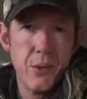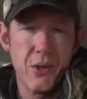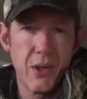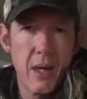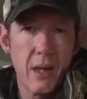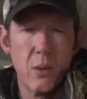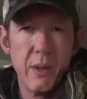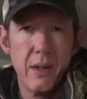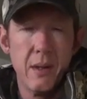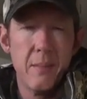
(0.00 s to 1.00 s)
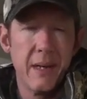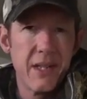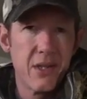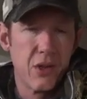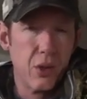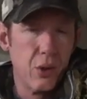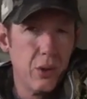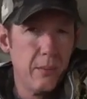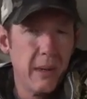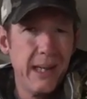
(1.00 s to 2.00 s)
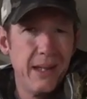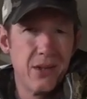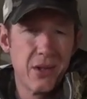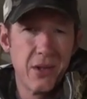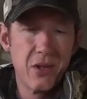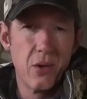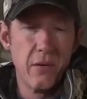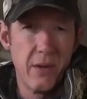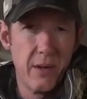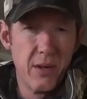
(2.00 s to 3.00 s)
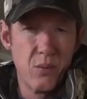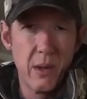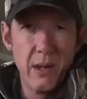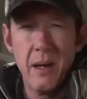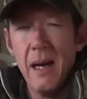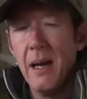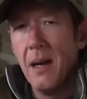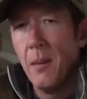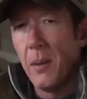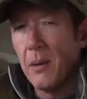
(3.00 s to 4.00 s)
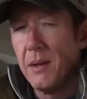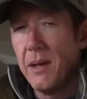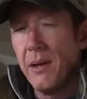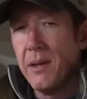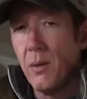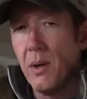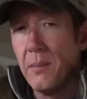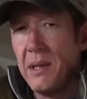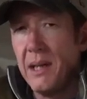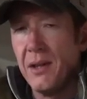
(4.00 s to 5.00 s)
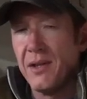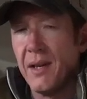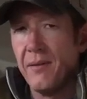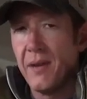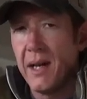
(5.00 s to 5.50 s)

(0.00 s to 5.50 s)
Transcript: to Sakakawea, Mike says a good bite exists over there as well. Probably the area you want to be in is that